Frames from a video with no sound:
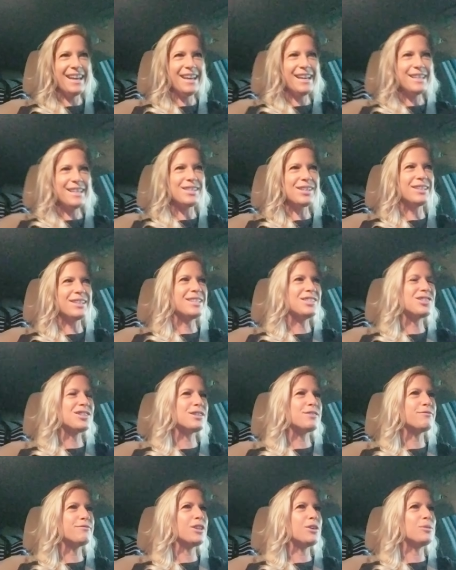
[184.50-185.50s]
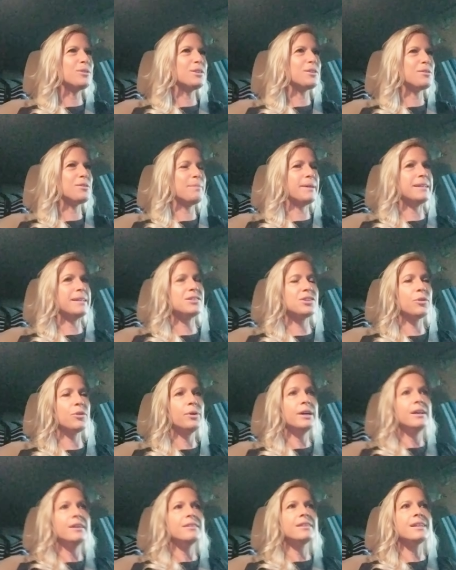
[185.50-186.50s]
so let's just flow a little bit. So
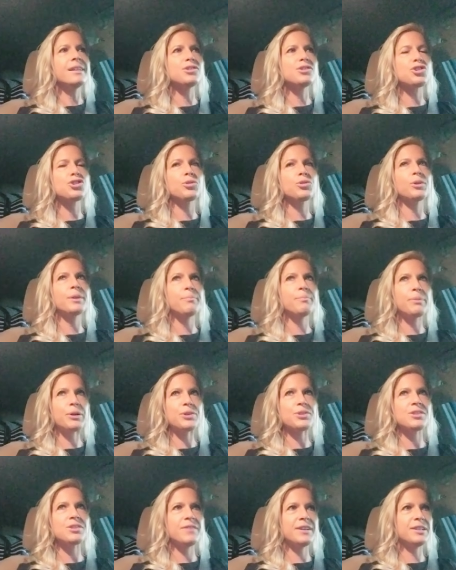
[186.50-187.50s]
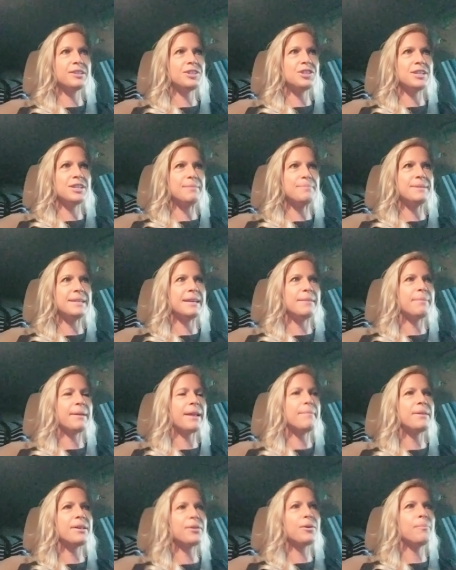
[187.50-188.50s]
that's a short burst of energy update, but
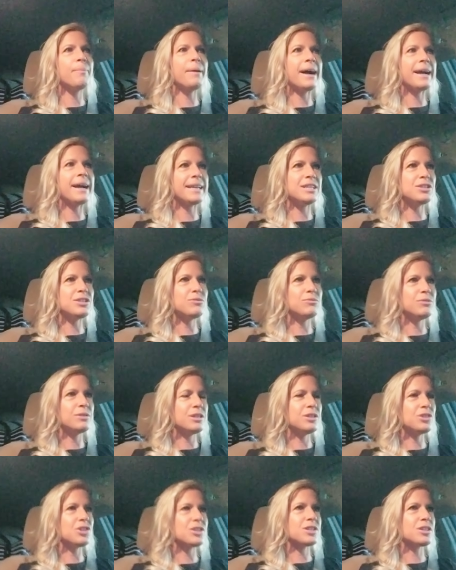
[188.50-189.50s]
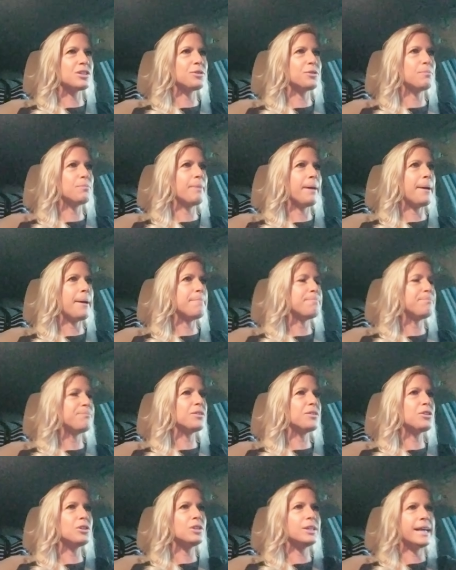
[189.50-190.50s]
I'm going to go back into it in just a little bit,
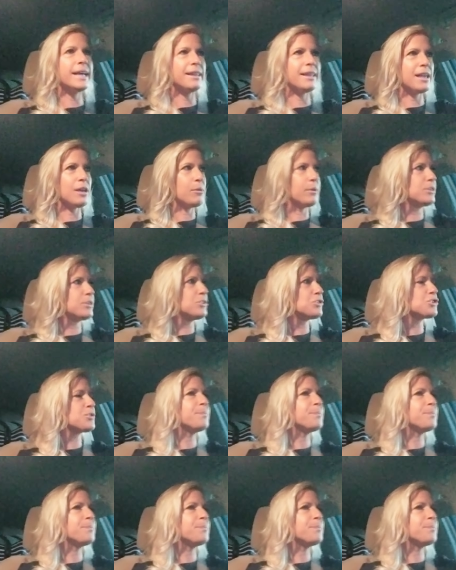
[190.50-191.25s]
little light language.